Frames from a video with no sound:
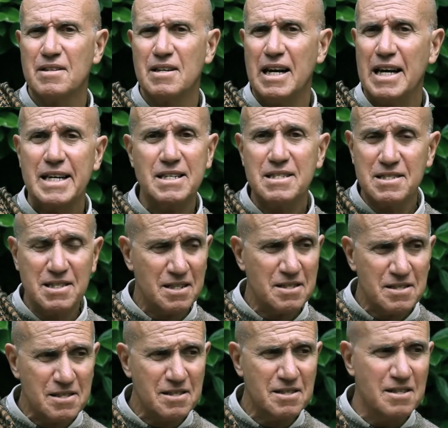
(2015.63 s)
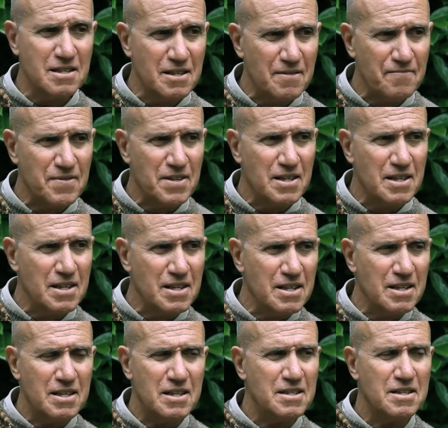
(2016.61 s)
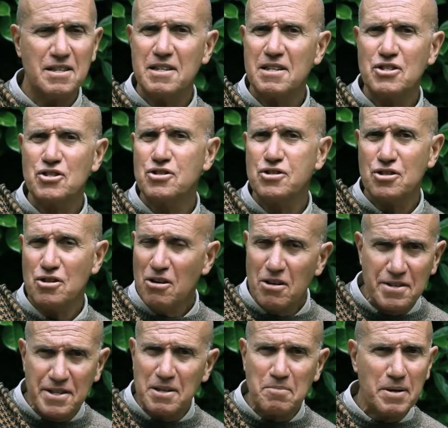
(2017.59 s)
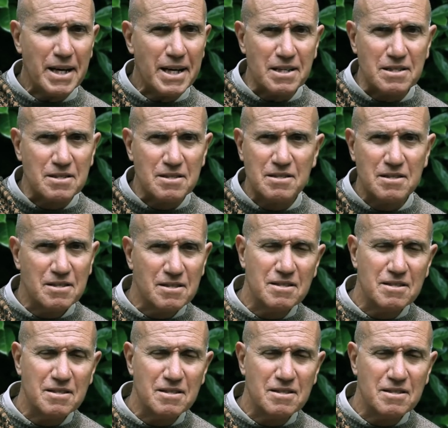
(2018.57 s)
I exist in an extraordinary place.